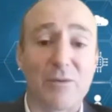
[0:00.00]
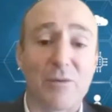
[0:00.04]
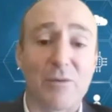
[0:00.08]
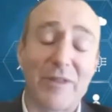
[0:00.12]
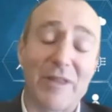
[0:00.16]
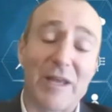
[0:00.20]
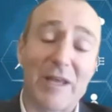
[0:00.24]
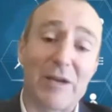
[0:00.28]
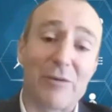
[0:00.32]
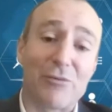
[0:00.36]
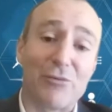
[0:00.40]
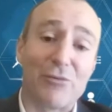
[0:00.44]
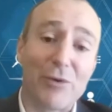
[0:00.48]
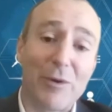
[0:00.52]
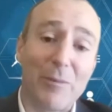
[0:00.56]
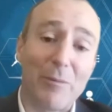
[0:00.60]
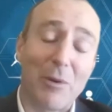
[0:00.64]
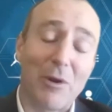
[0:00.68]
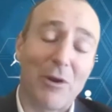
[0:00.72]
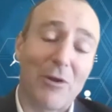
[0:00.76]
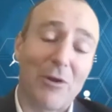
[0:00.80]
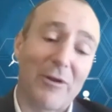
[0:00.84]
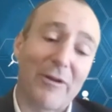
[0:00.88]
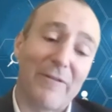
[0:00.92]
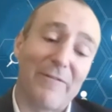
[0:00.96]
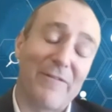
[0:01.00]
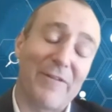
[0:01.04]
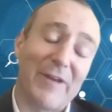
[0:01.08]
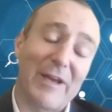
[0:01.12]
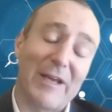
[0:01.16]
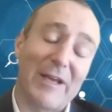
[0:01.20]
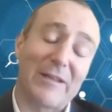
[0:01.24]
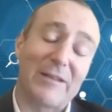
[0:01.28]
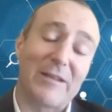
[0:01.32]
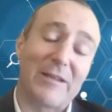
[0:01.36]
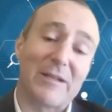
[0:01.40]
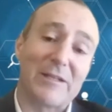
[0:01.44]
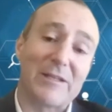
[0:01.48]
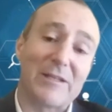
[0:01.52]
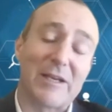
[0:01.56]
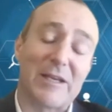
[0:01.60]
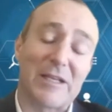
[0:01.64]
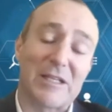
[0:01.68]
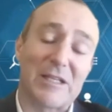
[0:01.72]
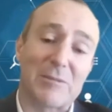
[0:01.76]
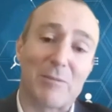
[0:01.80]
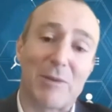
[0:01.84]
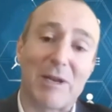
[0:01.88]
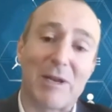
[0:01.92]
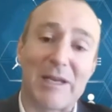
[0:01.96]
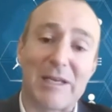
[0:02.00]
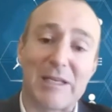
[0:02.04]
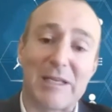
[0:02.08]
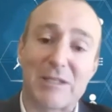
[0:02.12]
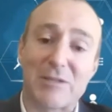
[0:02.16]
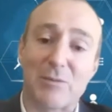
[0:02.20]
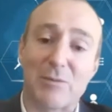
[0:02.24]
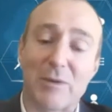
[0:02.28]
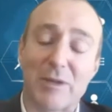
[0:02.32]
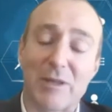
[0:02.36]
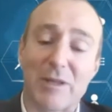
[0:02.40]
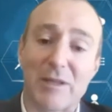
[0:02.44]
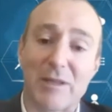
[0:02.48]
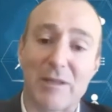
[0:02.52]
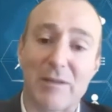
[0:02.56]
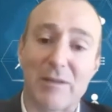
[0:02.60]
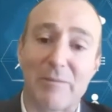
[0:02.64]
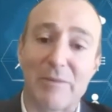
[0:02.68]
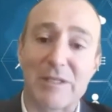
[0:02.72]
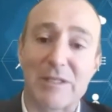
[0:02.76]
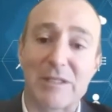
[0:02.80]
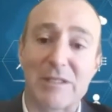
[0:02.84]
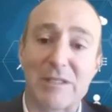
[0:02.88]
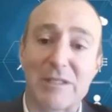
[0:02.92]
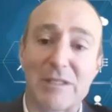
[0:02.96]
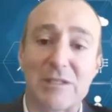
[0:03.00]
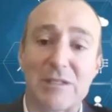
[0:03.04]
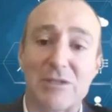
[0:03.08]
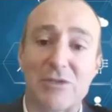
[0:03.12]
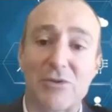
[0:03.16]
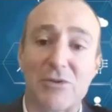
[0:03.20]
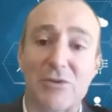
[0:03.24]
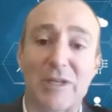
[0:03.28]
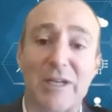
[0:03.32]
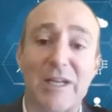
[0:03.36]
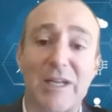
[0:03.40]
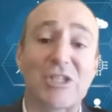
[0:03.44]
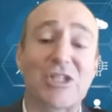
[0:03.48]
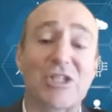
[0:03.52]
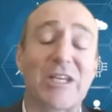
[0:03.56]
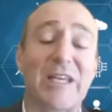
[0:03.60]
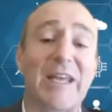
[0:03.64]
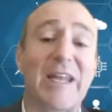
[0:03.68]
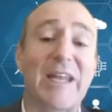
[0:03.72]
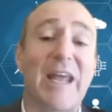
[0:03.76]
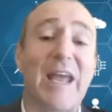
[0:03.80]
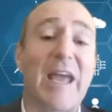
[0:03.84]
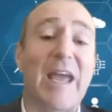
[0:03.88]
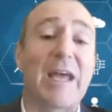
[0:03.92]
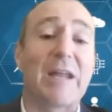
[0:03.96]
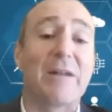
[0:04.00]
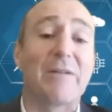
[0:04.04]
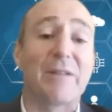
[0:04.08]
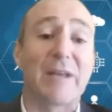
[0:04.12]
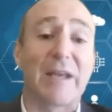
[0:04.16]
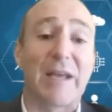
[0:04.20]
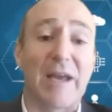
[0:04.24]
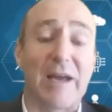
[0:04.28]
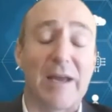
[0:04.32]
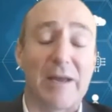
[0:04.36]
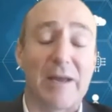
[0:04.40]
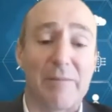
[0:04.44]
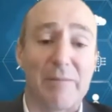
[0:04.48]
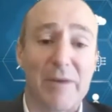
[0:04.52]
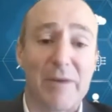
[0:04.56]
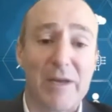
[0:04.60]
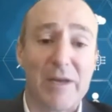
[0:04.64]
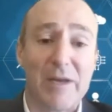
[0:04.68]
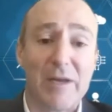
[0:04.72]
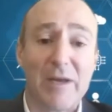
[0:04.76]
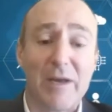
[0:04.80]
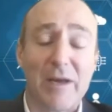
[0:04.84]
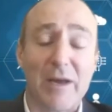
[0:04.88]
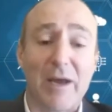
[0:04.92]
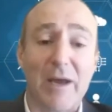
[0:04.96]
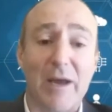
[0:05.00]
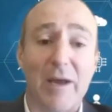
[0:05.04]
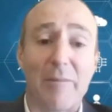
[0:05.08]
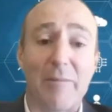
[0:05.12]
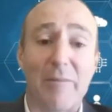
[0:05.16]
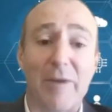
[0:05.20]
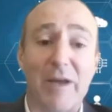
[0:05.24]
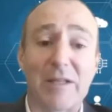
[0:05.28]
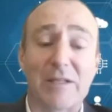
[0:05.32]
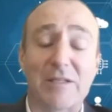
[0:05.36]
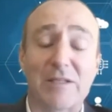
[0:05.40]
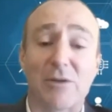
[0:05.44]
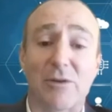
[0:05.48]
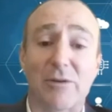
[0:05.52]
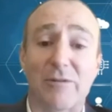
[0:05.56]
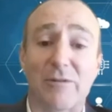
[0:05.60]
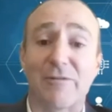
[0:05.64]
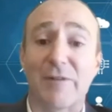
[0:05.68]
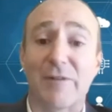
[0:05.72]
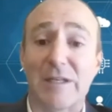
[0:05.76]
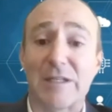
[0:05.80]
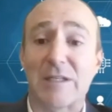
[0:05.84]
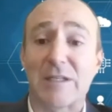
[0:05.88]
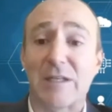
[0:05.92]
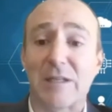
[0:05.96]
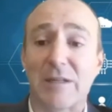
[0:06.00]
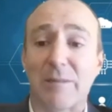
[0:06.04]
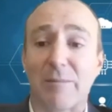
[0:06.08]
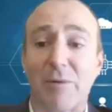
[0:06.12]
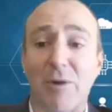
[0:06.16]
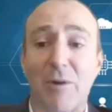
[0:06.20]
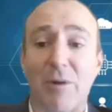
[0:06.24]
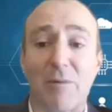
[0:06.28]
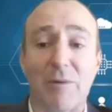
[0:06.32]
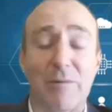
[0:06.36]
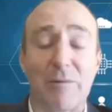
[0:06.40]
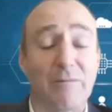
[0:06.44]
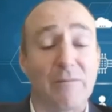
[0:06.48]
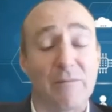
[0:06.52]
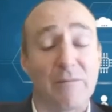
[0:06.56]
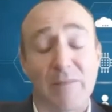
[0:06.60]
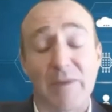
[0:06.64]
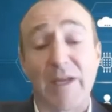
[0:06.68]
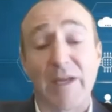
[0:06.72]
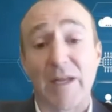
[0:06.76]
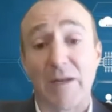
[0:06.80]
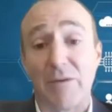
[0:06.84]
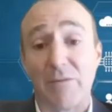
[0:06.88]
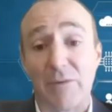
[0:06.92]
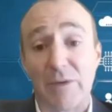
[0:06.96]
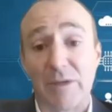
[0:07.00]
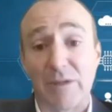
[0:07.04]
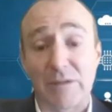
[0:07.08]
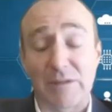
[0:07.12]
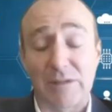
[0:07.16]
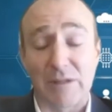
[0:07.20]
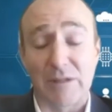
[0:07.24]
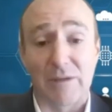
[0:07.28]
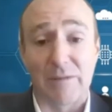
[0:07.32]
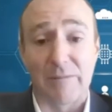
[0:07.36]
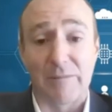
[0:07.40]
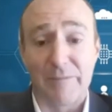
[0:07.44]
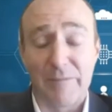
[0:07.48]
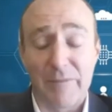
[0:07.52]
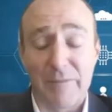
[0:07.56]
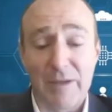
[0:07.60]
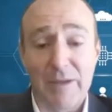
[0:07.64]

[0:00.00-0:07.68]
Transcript: So with that ripple-on effect that takes place within the business, you can actually get ahead of the game and start fixing the problem in real time.